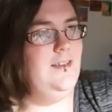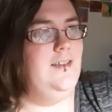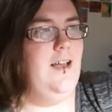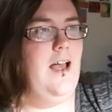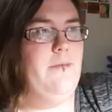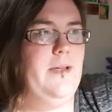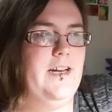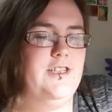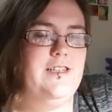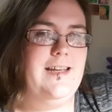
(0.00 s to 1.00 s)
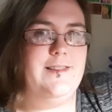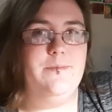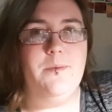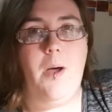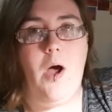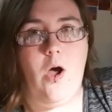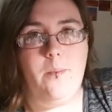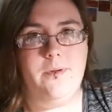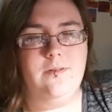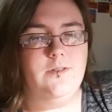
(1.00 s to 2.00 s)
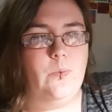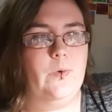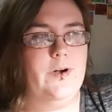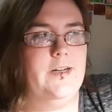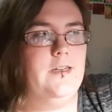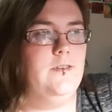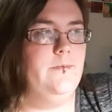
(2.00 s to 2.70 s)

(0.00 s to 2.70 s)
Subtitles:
I managed to get them to pop. Don't worry.